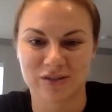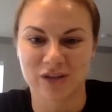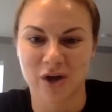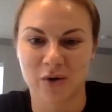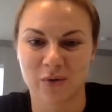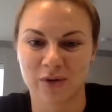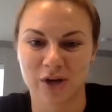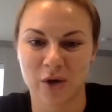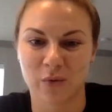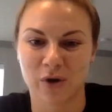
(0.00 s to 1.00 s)
So, you
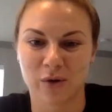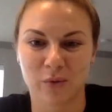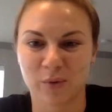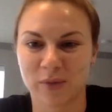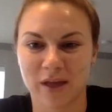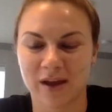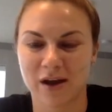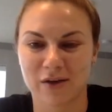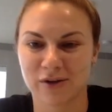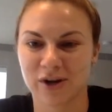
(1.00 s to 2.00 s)
know, we're we're playing
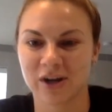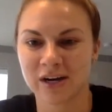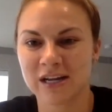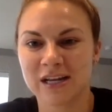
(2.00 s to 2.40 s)
other